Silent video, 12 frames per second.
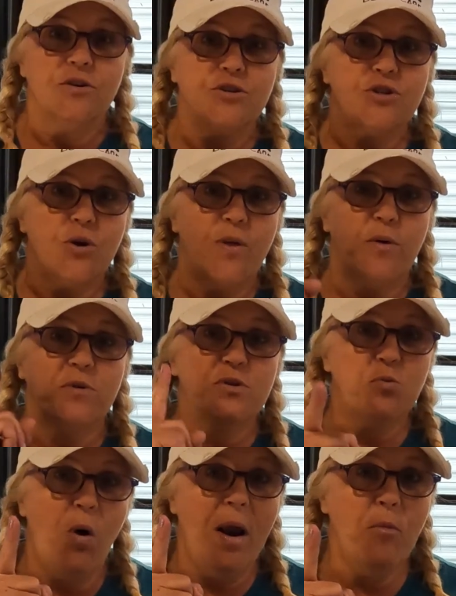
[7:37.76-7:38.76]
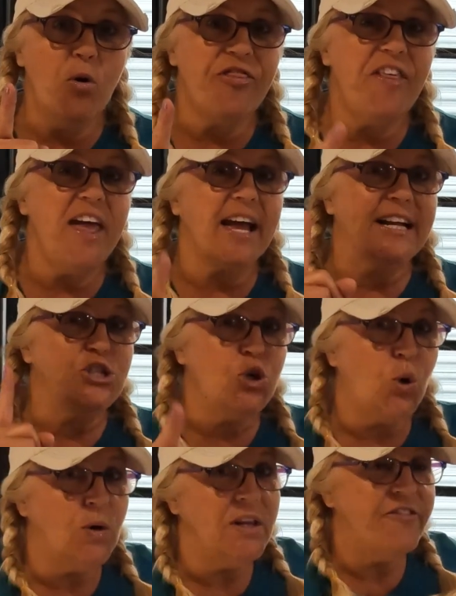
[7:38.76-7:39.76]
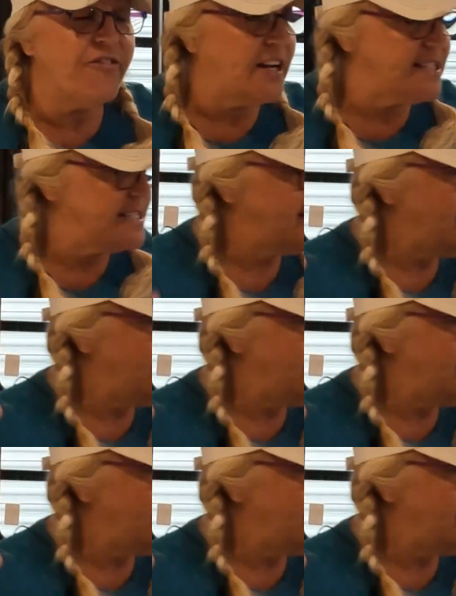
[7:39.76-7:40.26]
So there was one more thing I totally forgot to